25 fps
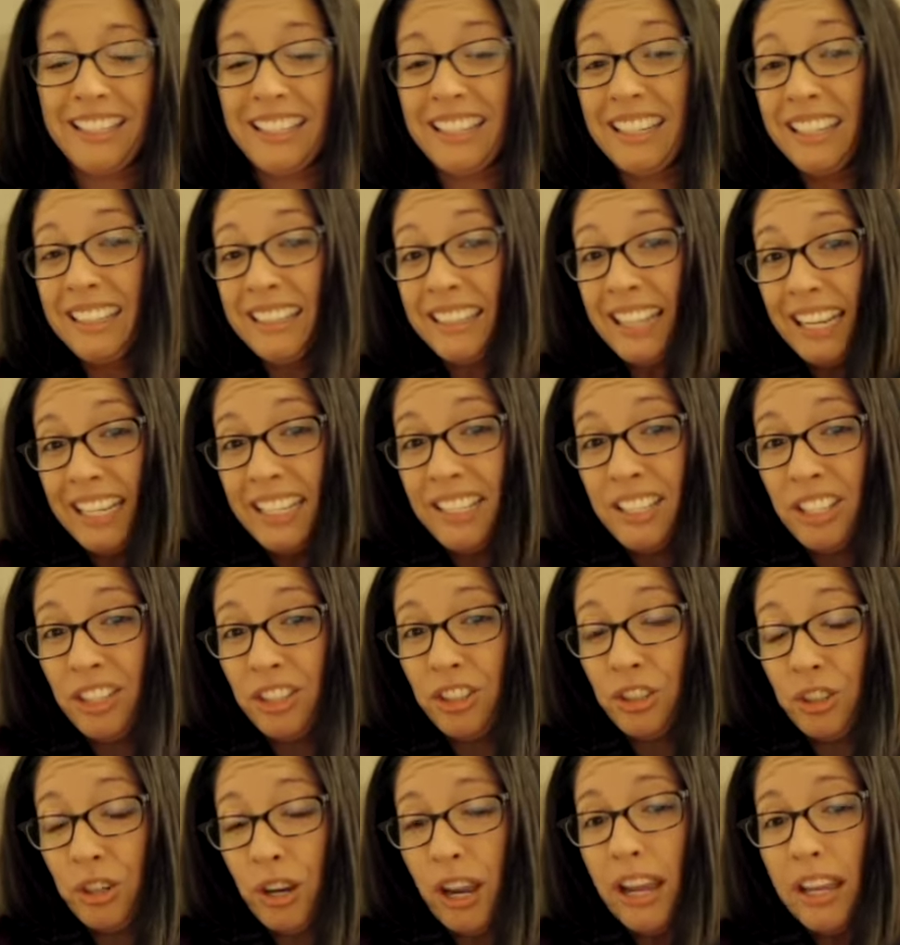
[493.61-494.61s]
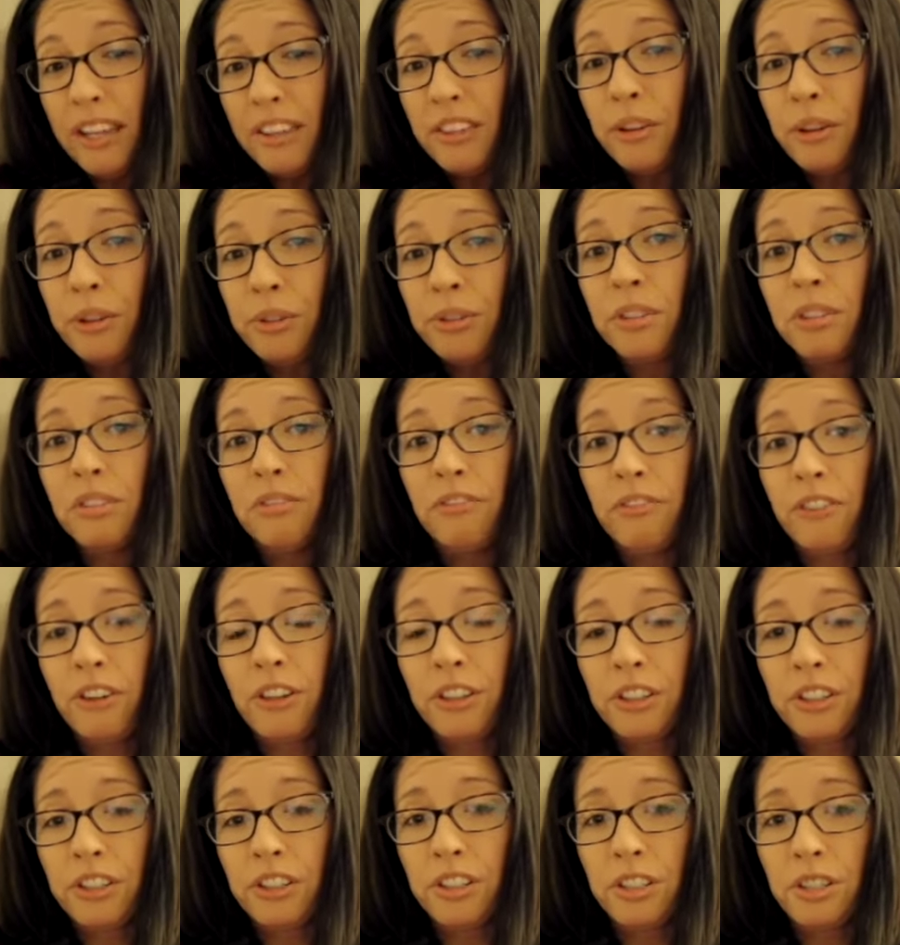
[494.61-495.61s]
And I'd like to try those
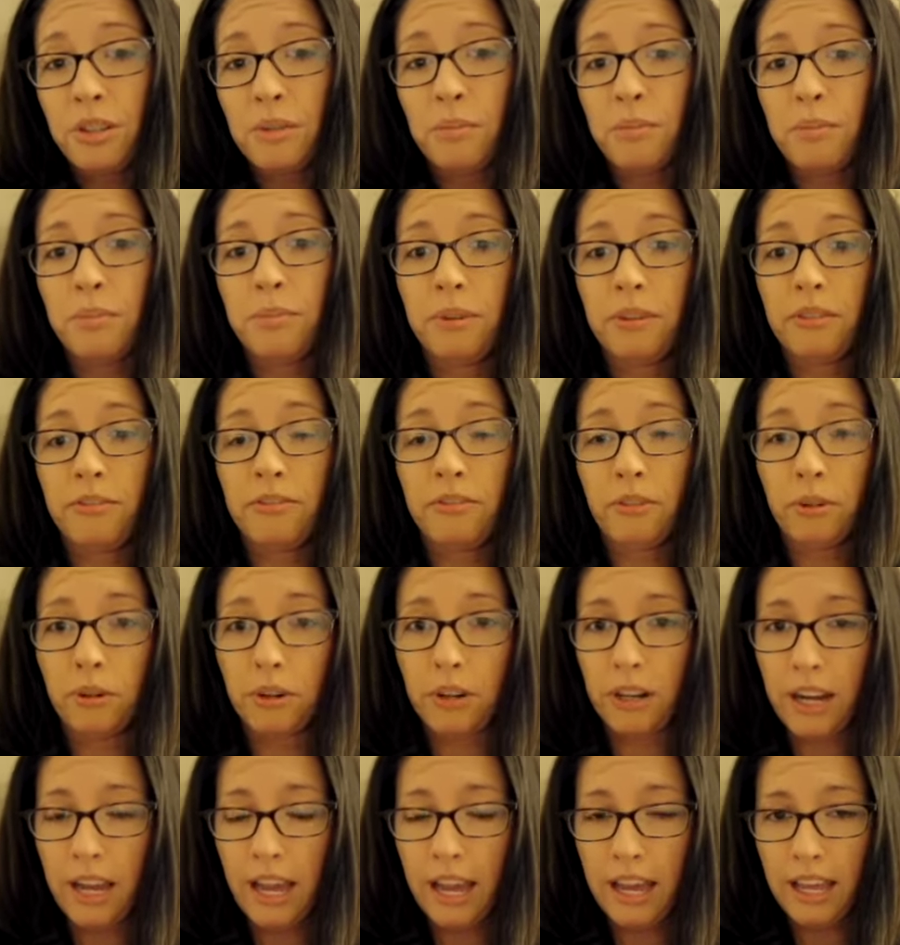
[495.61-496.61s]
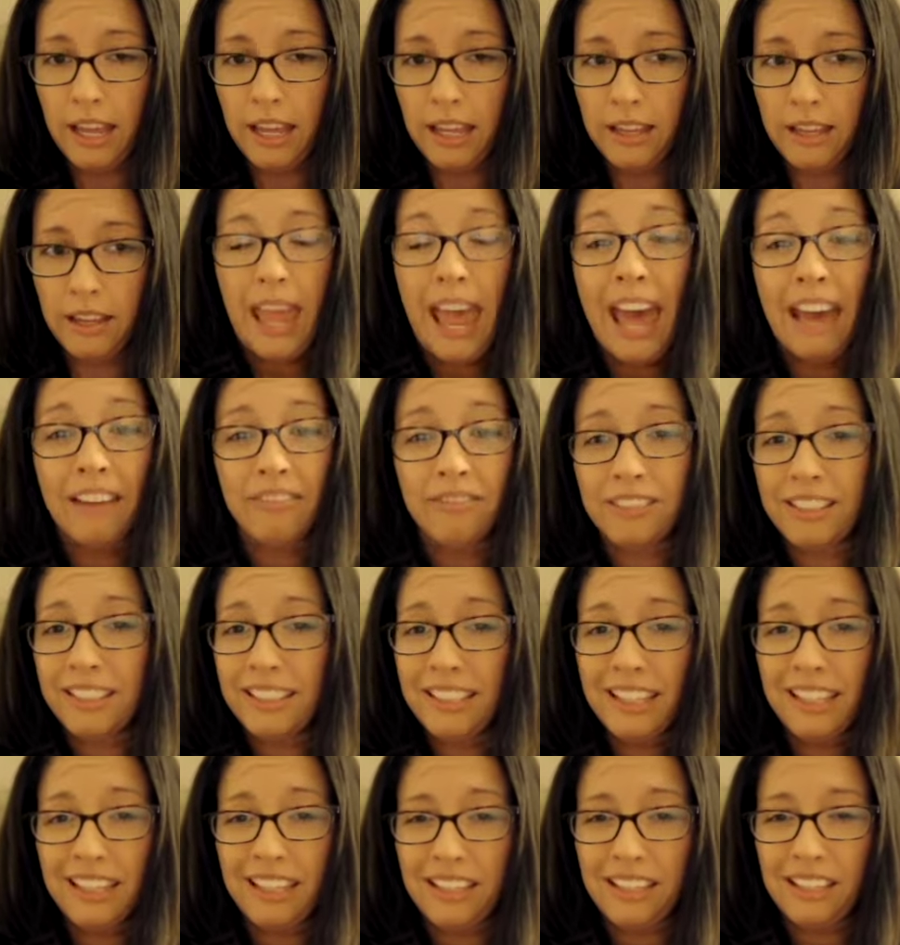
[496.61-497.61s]
first before I have to
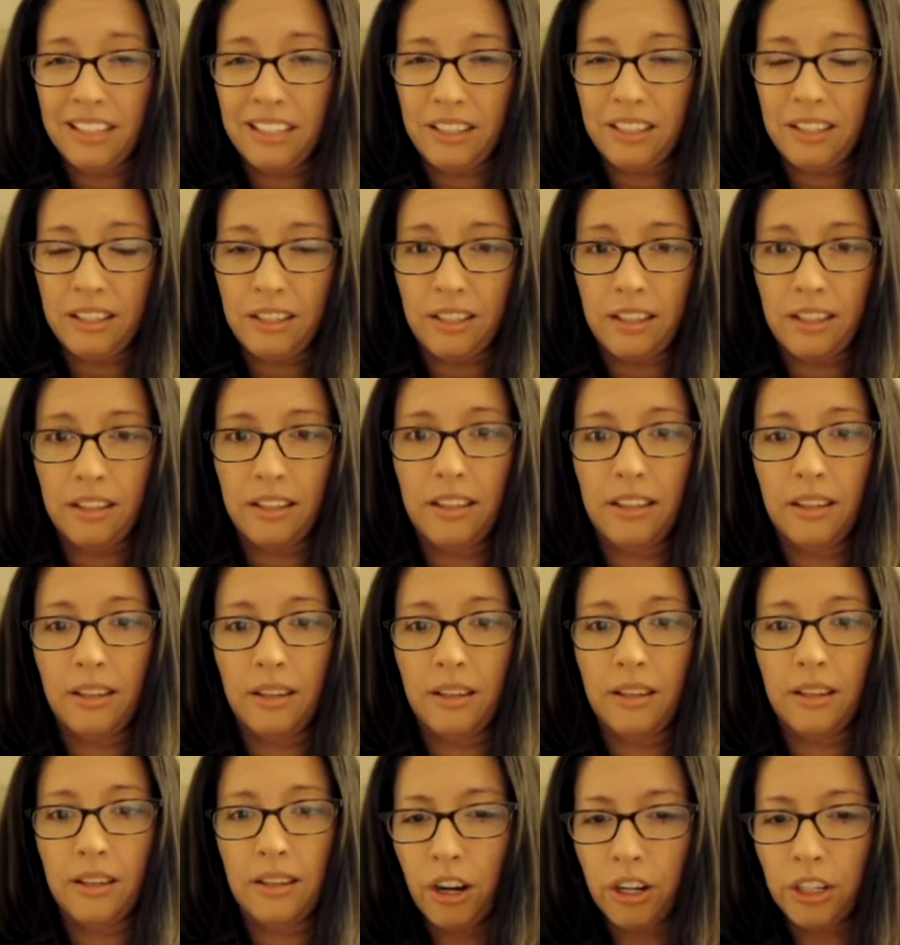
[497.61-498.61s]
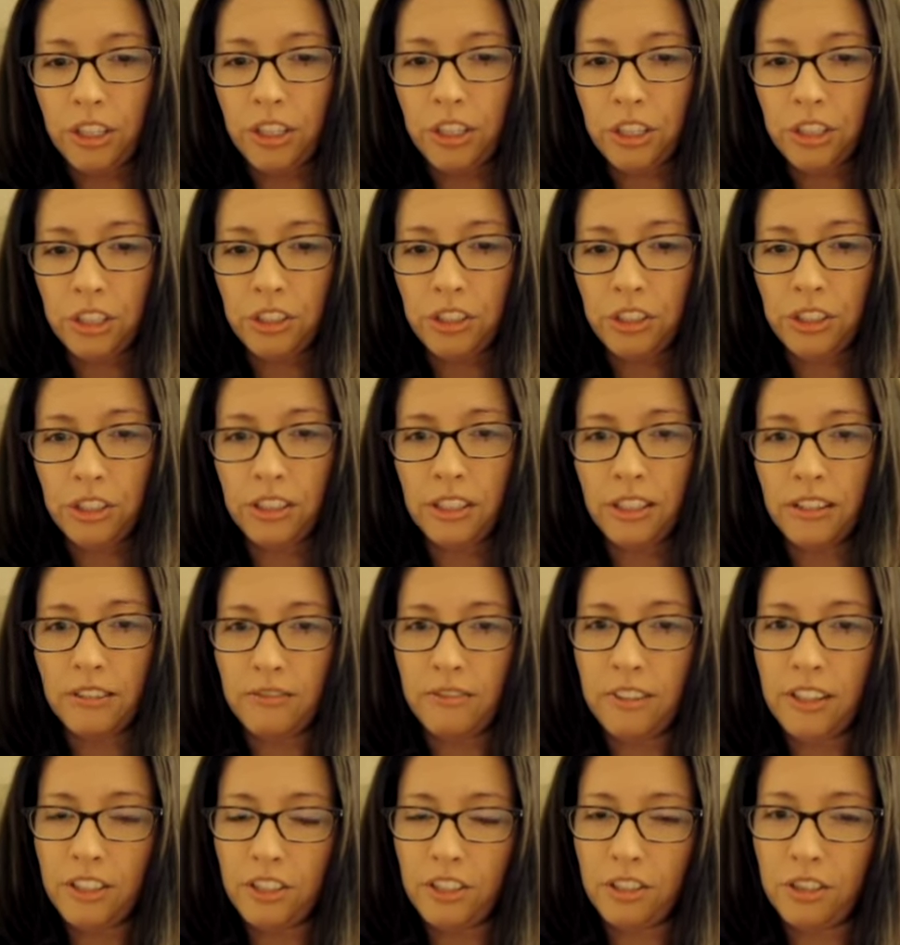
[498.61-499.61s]
get into the harsher
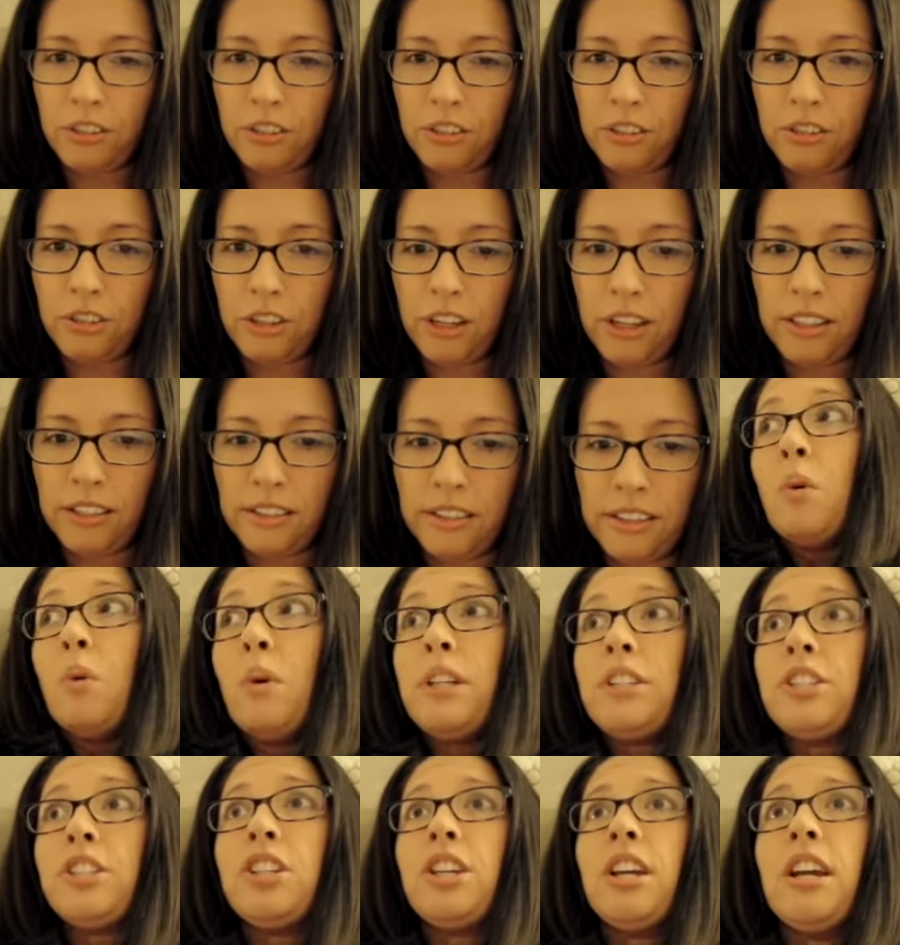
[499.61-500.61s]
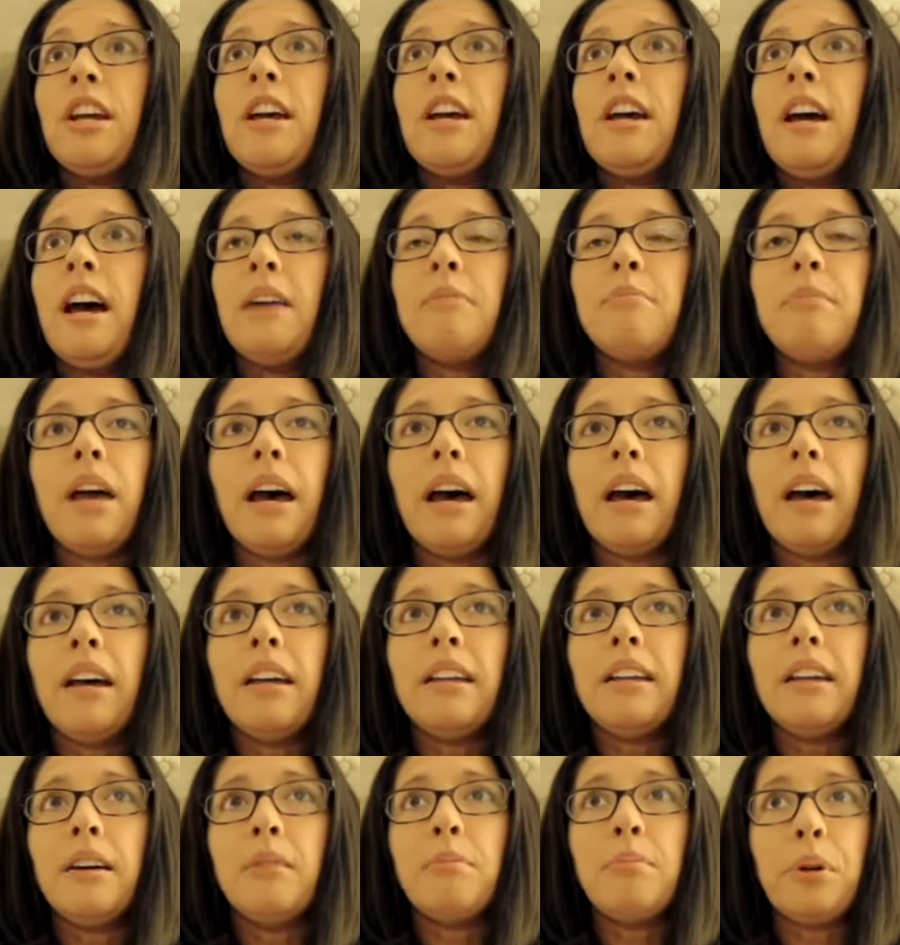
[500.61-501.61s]
conventional drugs, which I'm not
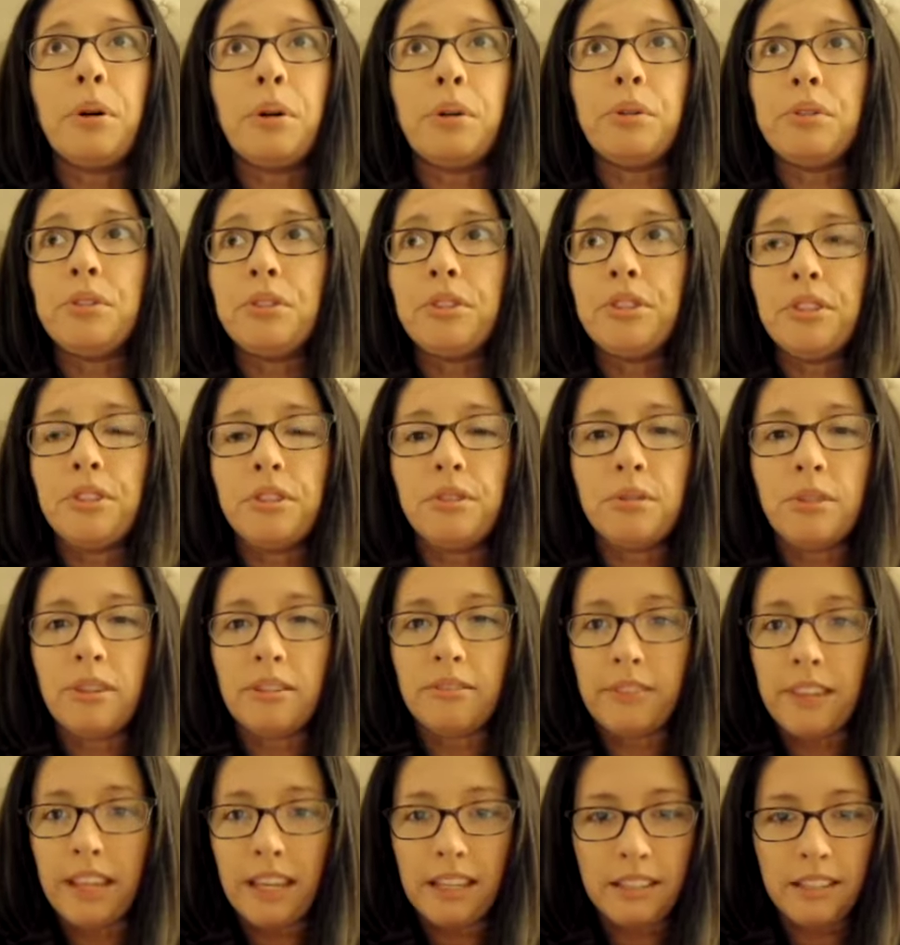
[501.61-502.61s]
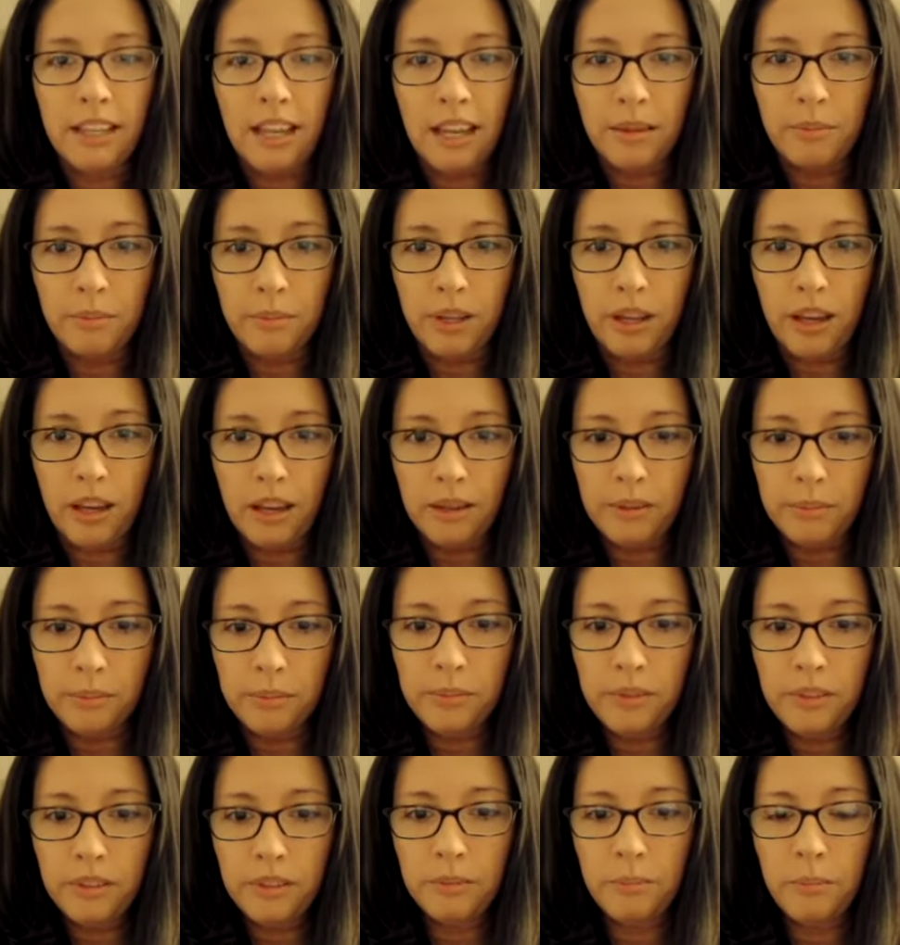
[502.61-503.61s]
opposed to if that time
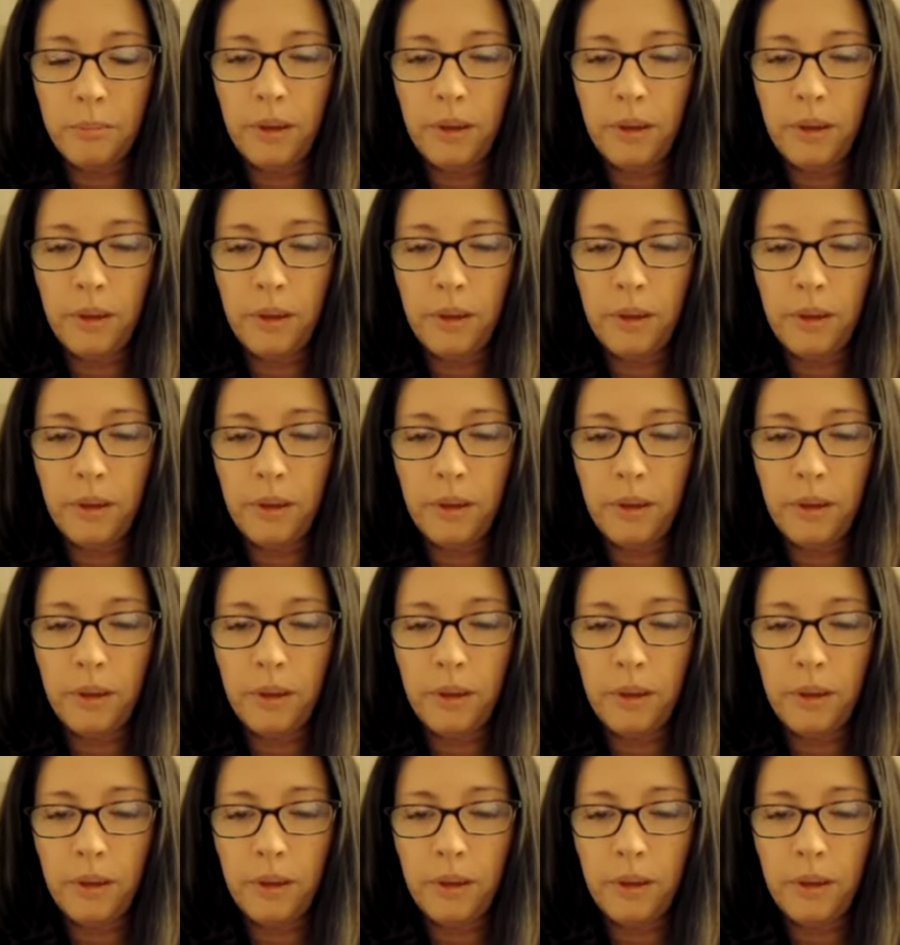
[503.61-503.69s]
comes,